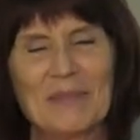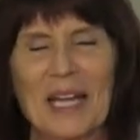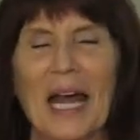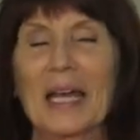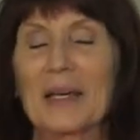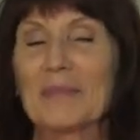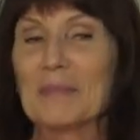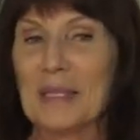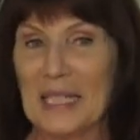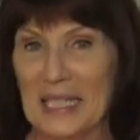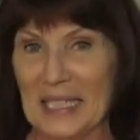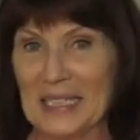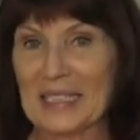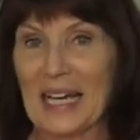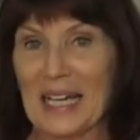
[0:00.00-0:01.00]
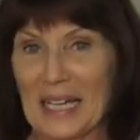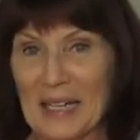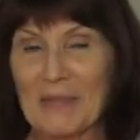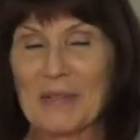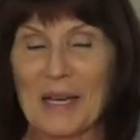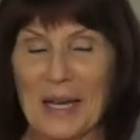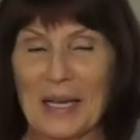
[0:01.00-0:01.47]
but I have many. I
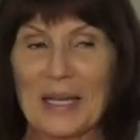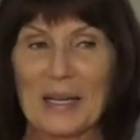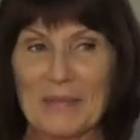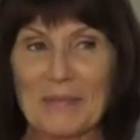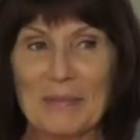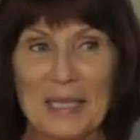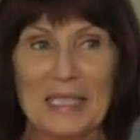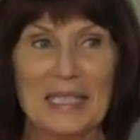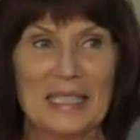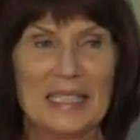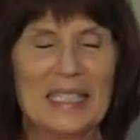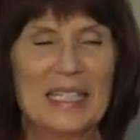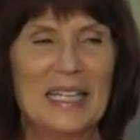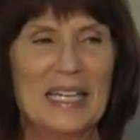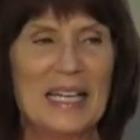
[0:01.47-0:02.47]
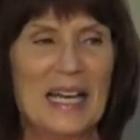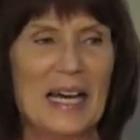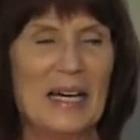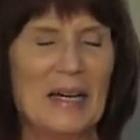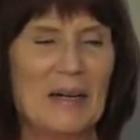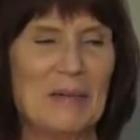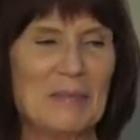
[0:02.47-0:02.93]
have I have many.
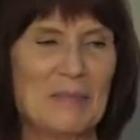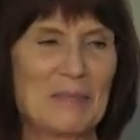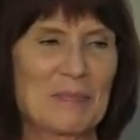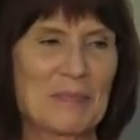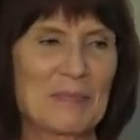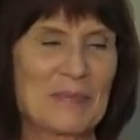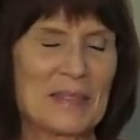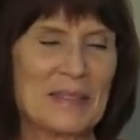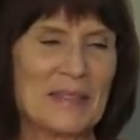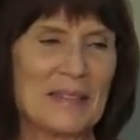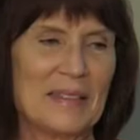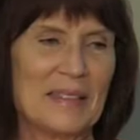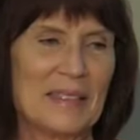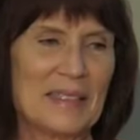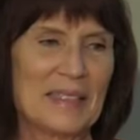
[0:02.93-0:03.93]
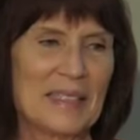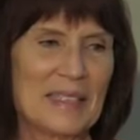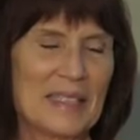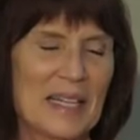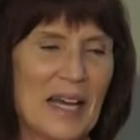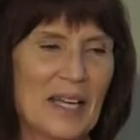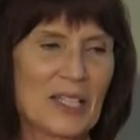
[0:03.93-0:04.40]
Um,
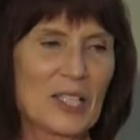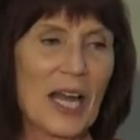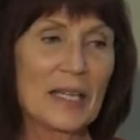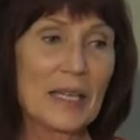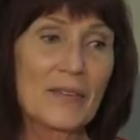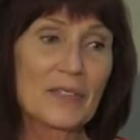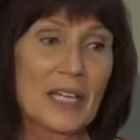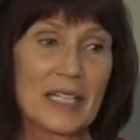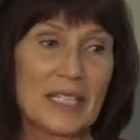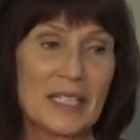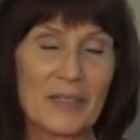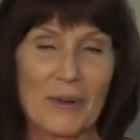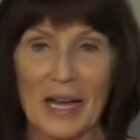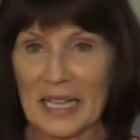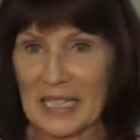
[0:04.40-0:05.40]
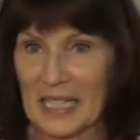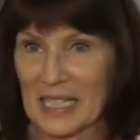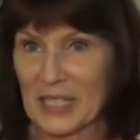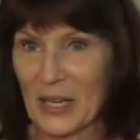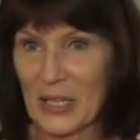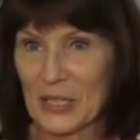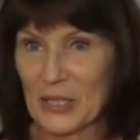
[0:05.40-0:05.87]
gosh, I love Kehinde Wiley.
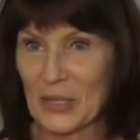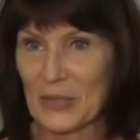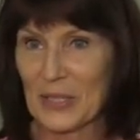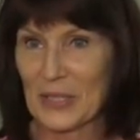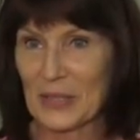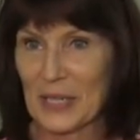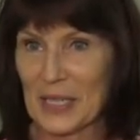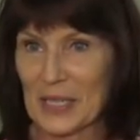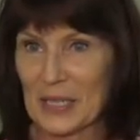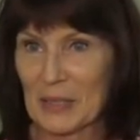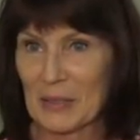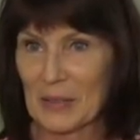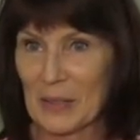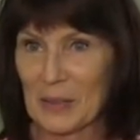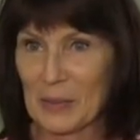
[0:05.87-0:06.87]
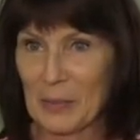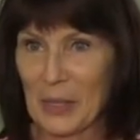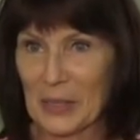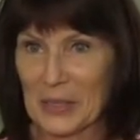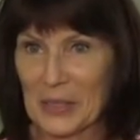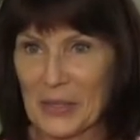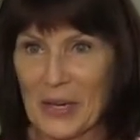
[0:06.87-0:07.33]
So I showed you his uh,
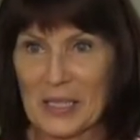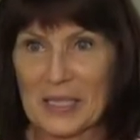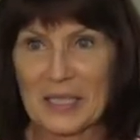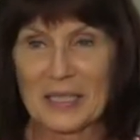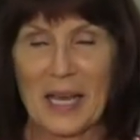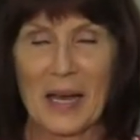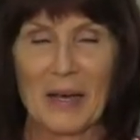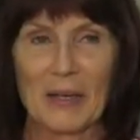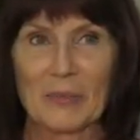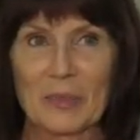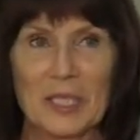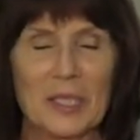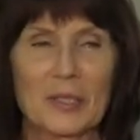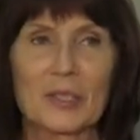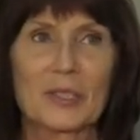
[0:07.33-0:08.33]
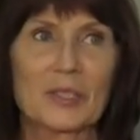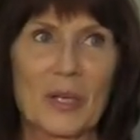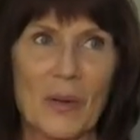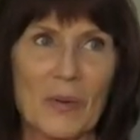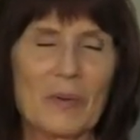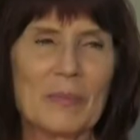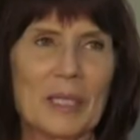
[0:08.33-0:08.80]
Napoleon Crossing the Alps. He has
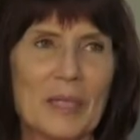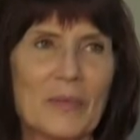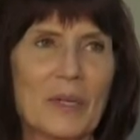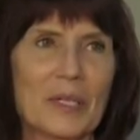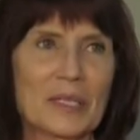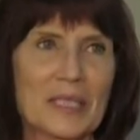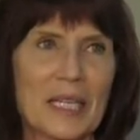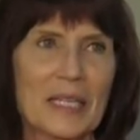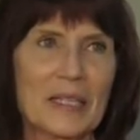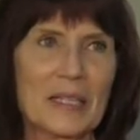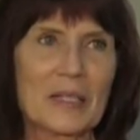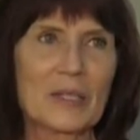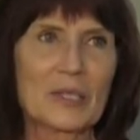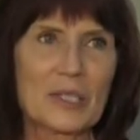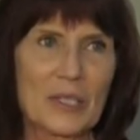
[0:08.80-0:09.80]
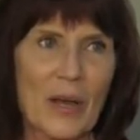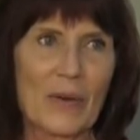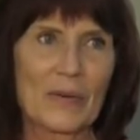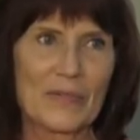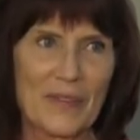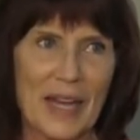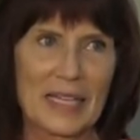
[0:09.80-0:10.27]
so many works that I think are
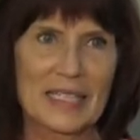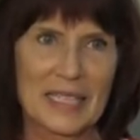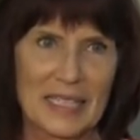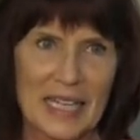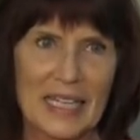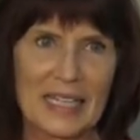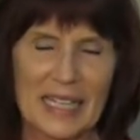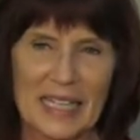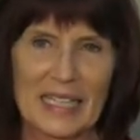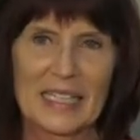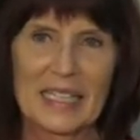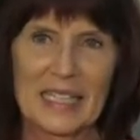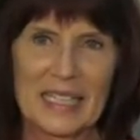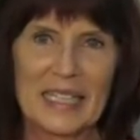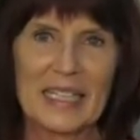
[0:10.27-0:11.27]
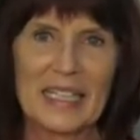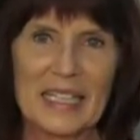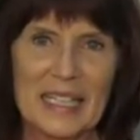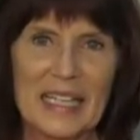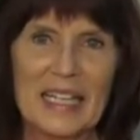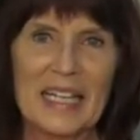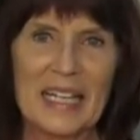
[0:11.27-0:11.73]
so fascinating. You
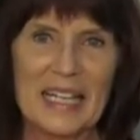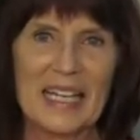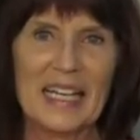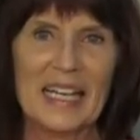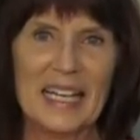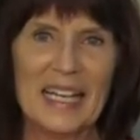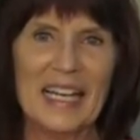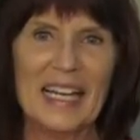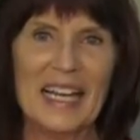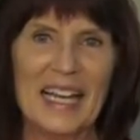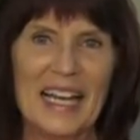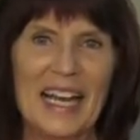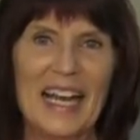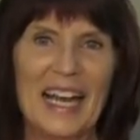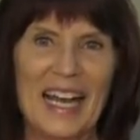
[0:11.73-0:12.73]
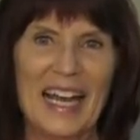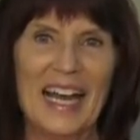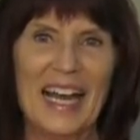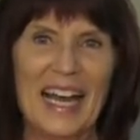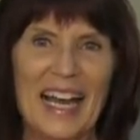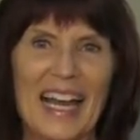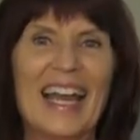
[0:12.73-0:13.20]
imagine yourself looking
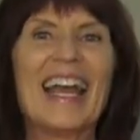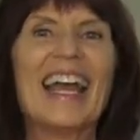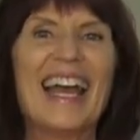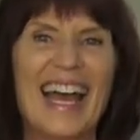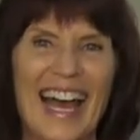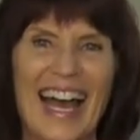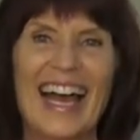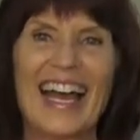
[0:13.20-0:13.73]
out